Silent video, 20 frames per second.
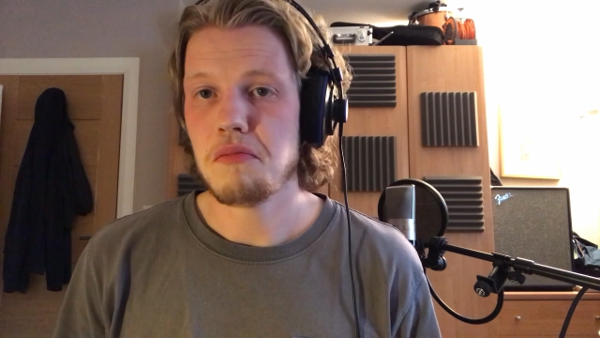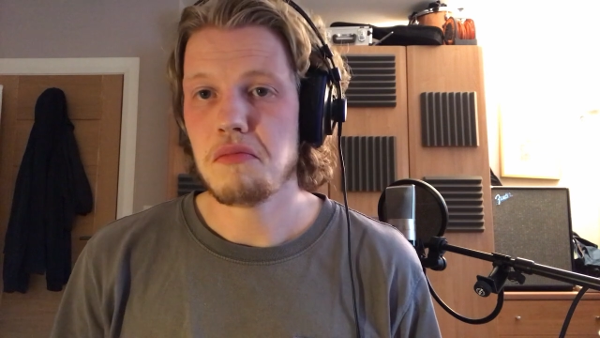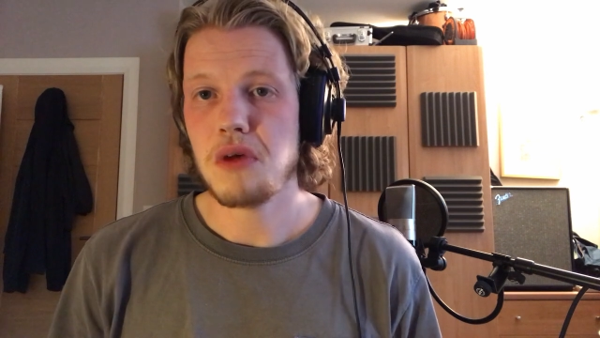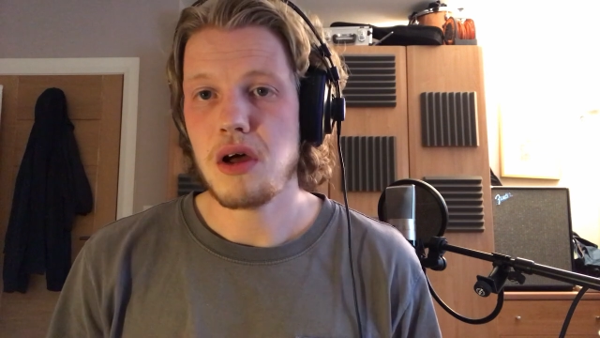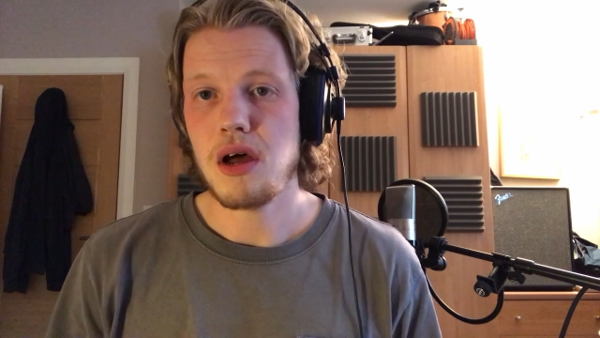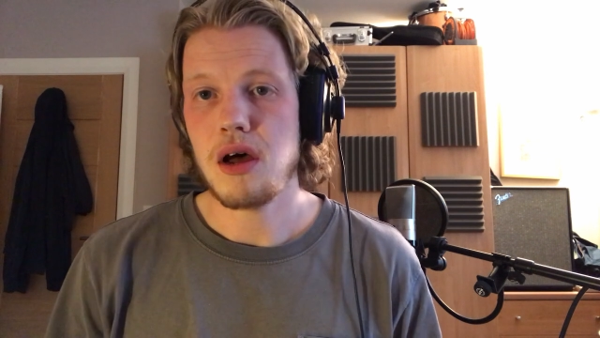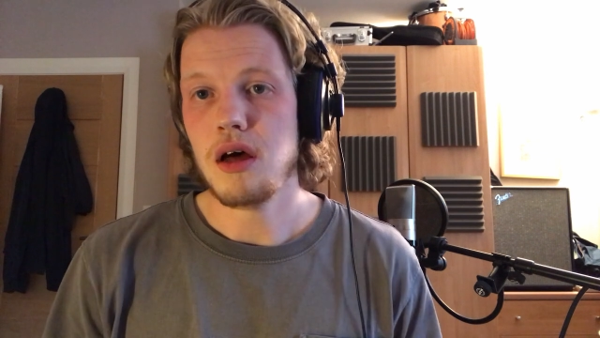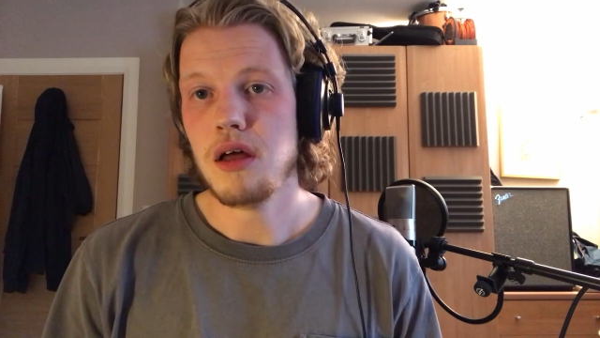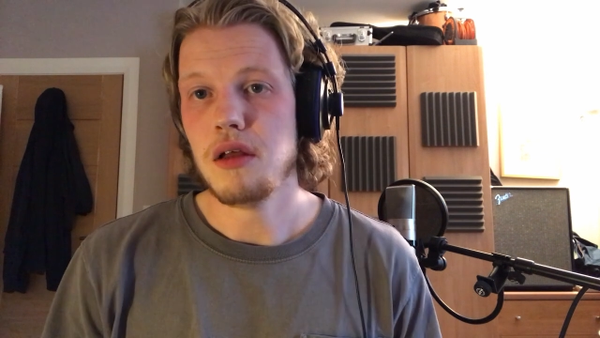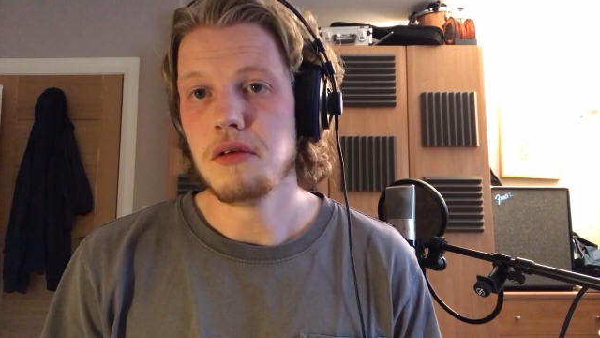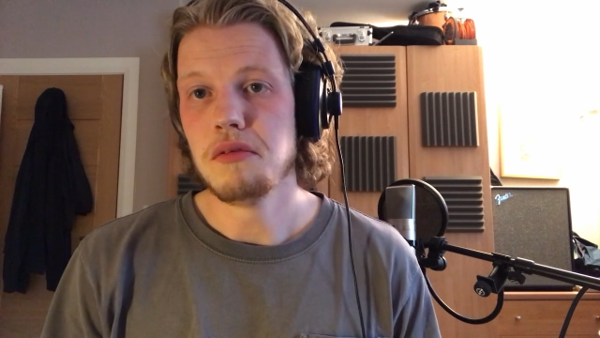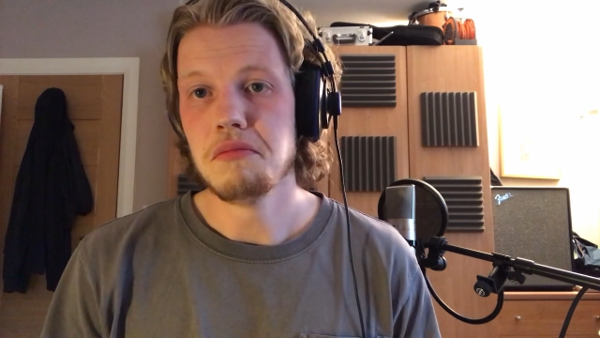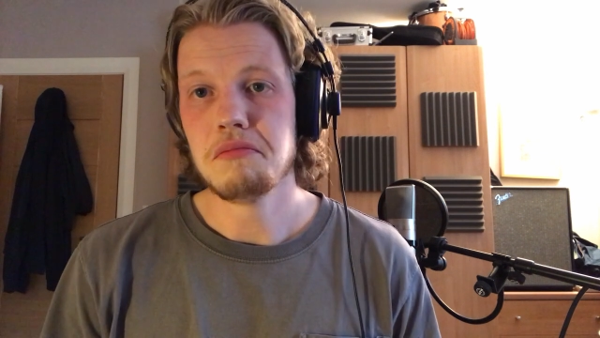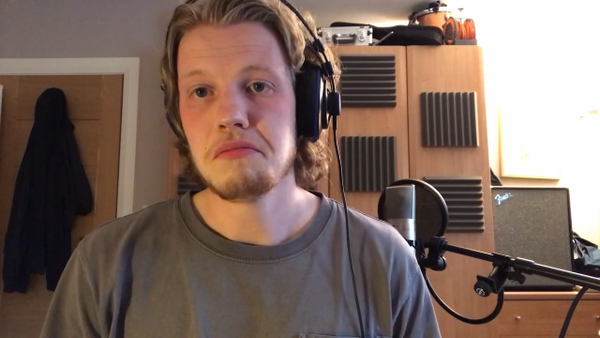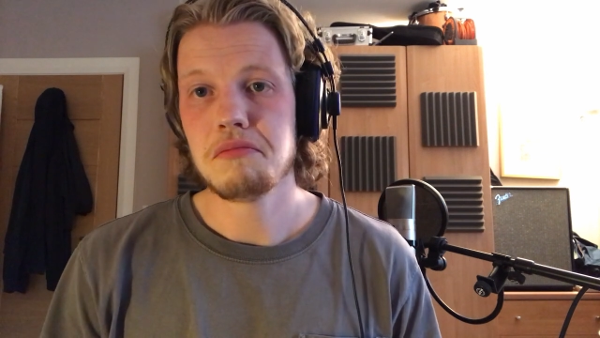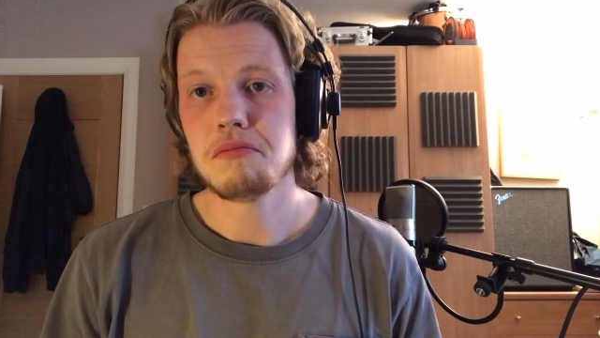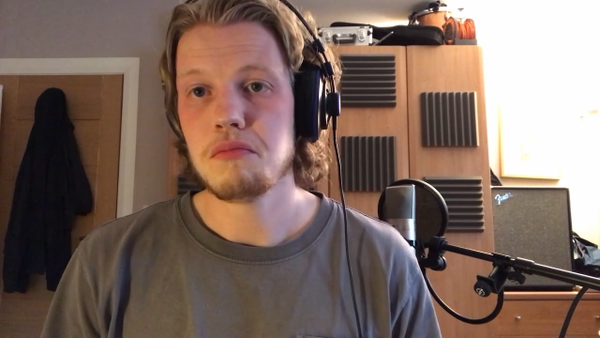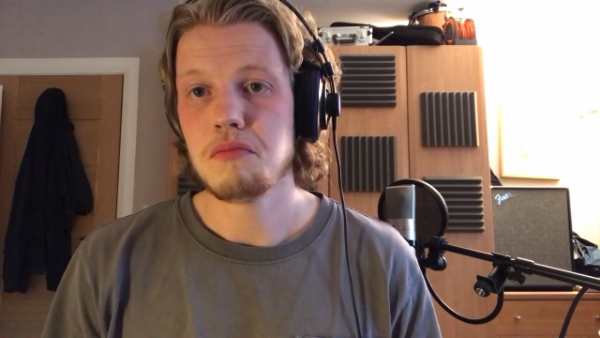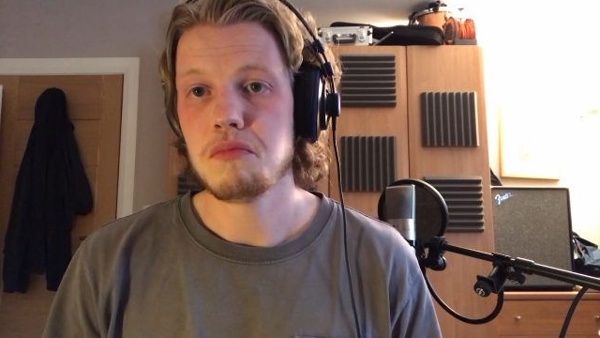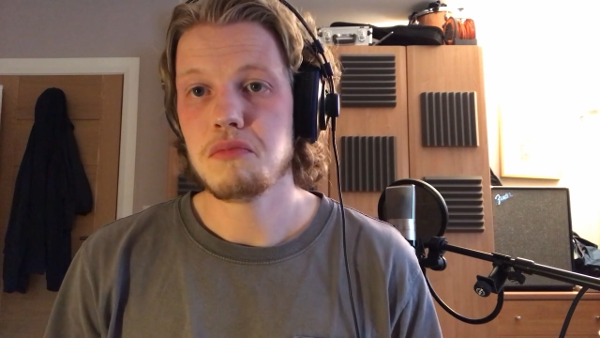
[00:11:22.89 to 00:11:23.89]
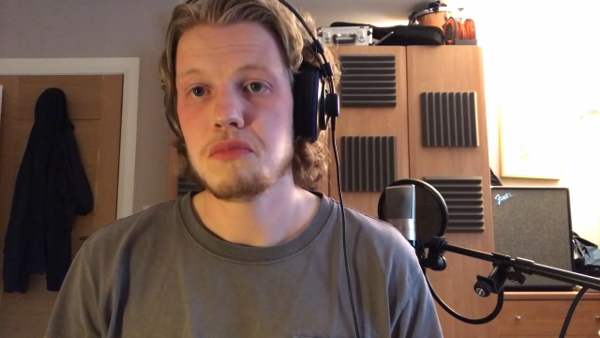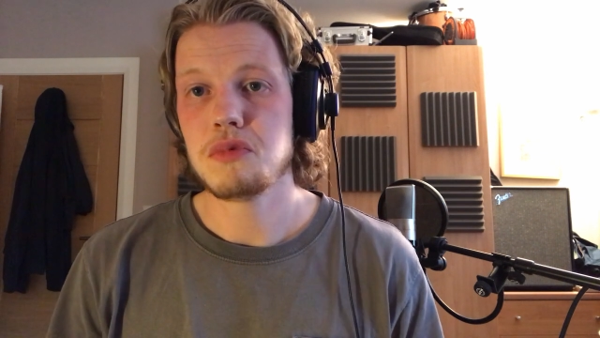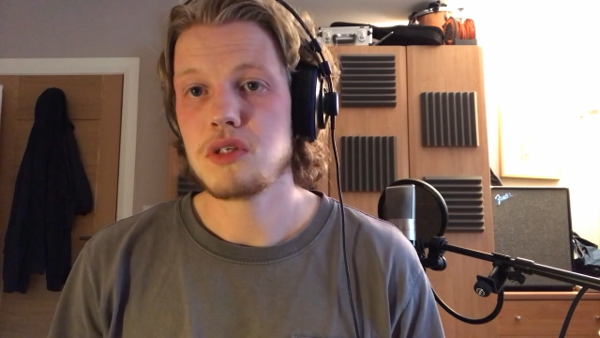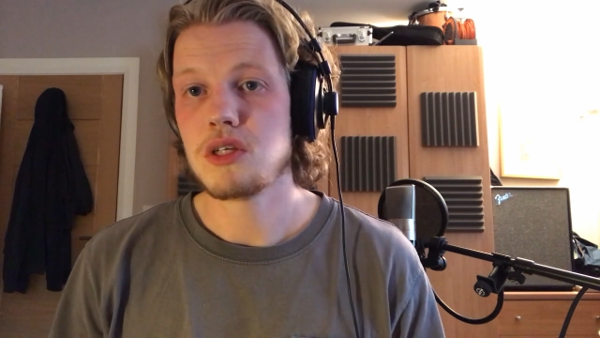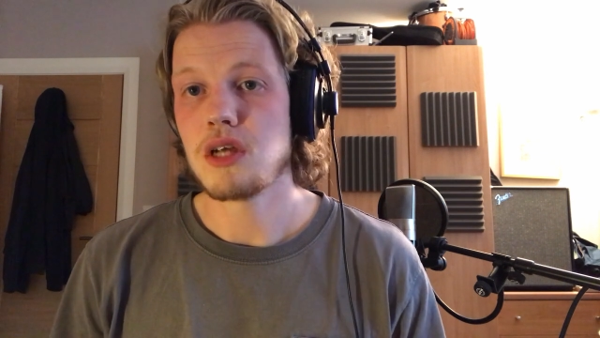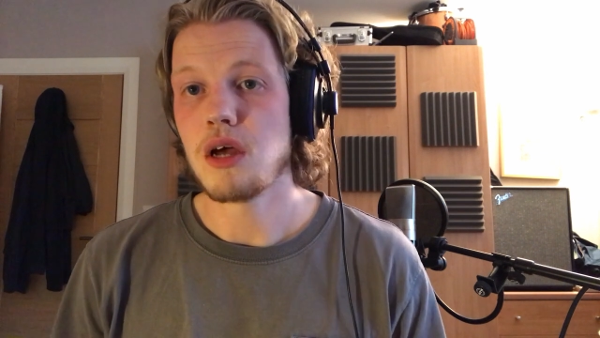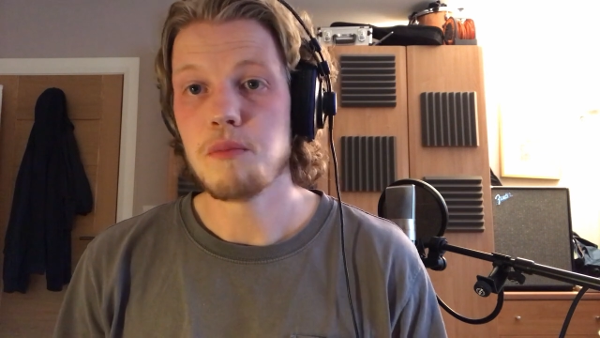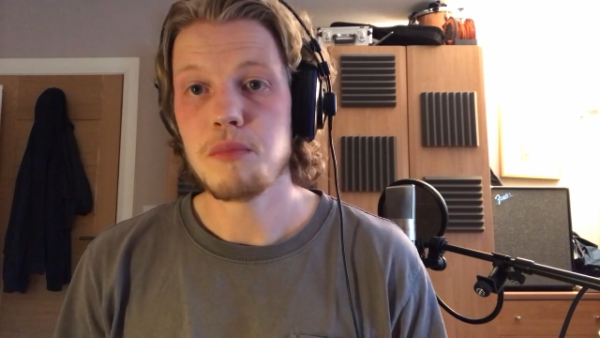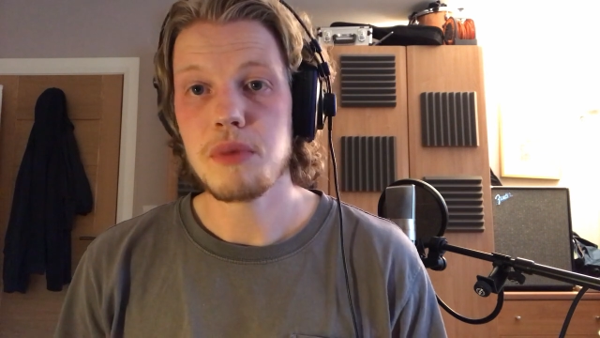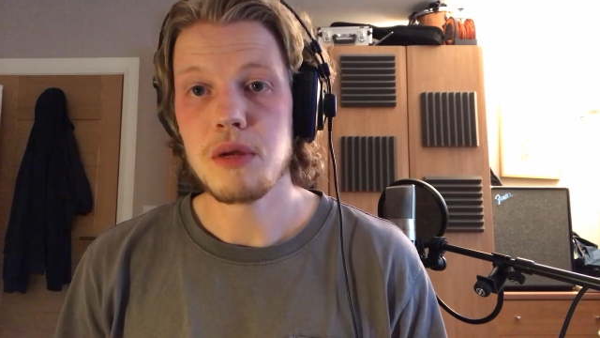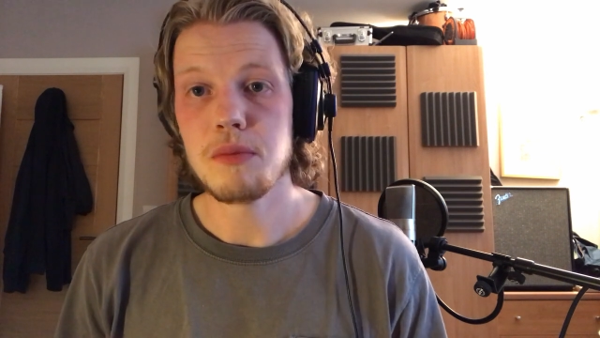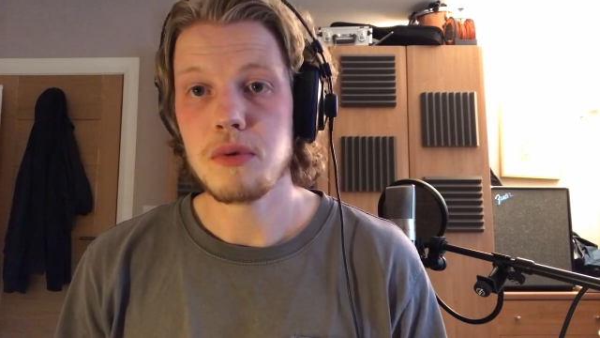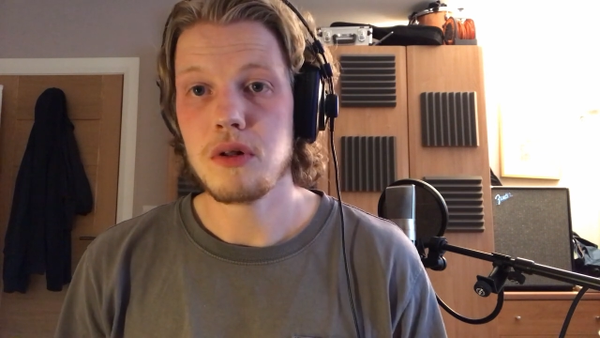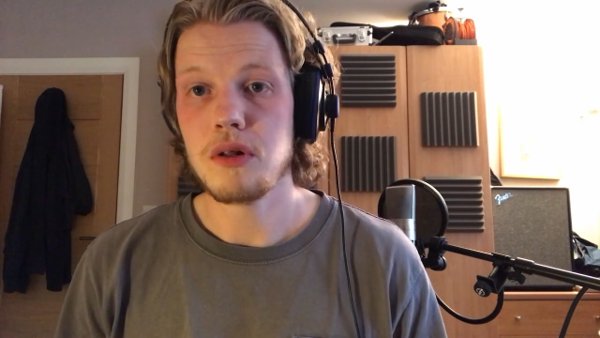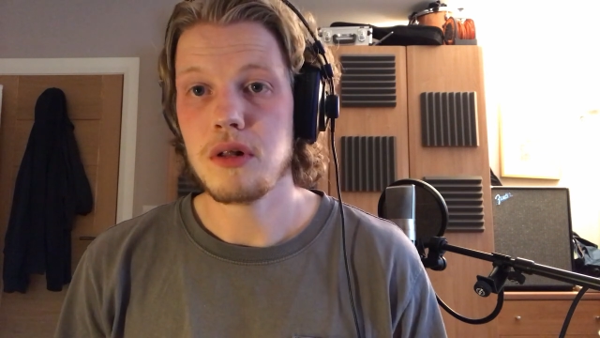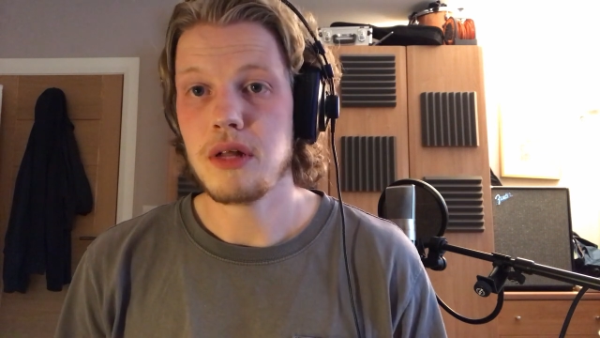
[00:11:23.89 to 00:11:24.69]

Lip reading: on some people